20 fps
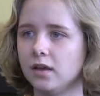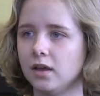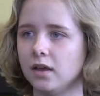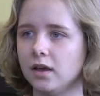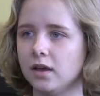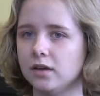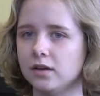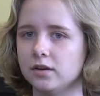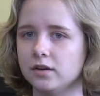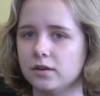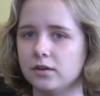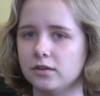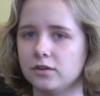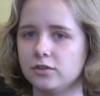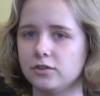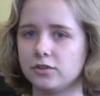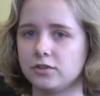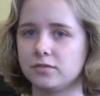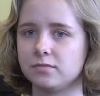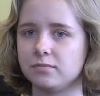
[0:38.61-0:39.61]
and
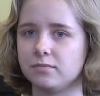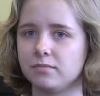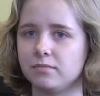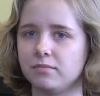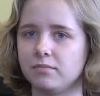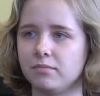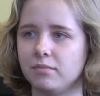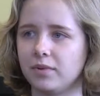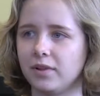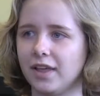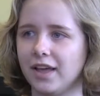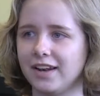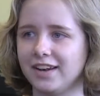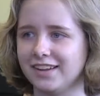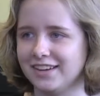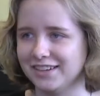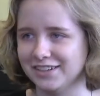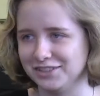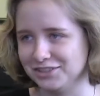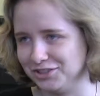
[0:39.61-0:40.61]
just
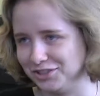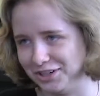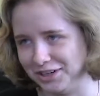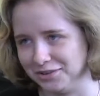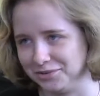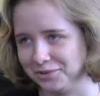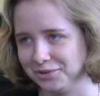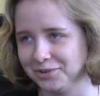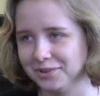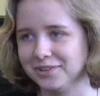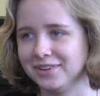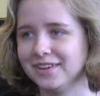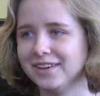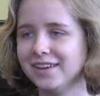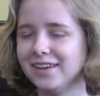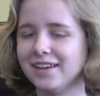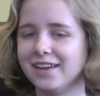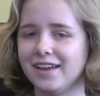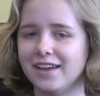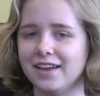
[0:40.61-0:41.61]
planning in general.
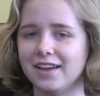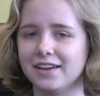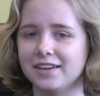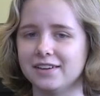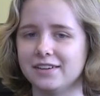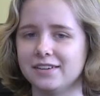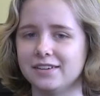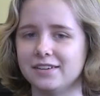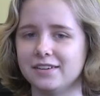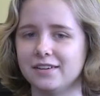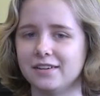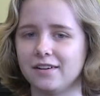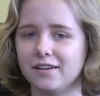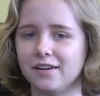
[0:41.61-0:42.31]
And